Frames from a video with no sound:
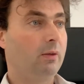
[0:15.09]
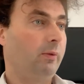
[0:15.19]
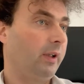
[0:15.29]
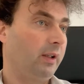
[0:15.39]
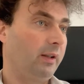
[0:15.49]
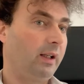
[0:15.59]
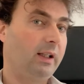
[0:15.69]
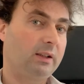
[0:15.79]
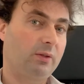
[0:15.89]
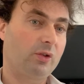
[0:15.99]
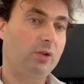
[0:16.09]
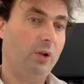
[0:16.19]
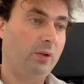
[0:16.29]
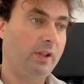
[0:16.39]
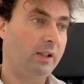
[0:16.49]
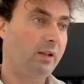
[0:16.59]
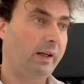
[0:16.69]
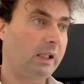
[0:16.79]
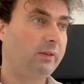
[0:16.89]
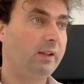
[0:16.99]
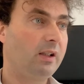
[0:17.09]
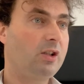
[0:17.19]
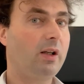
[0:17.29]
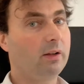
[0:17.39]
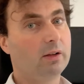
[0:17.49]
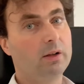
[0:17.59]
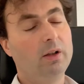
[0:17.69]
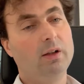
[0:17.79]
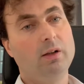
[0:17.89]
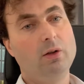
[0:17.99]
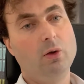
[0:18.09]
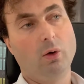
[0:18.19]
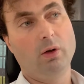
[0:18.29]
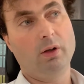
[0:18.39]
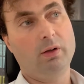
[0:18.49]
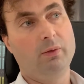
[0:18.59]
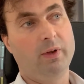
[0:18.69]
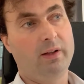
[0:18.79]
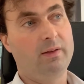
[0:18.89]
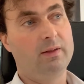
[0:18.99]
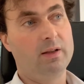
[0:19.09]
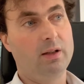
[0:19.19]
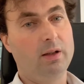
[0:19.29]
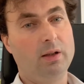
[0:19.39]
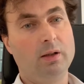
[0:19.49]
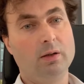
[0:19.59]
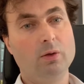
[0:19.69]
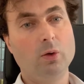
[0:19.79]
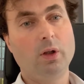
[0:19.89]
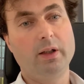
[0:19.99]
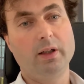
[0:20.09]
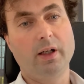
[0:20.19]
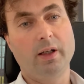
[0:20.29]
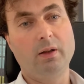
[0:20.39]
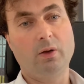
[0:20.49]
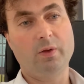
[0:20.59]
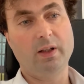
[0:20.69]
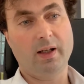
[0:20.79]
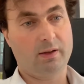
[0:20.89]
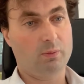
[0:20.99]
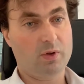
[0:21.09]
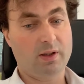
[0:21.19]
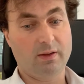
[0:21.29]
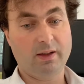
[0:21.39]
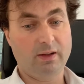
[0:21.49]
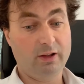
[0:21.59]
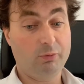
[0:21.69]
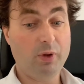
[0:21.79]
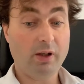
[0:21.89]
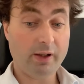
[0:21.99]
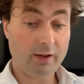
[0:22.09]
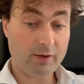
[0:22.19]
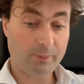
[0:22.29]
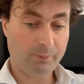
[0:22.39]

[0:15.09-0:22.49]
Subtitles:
where electrons don't interact with each other, nor with the nuclei of the atoms that they leave behind,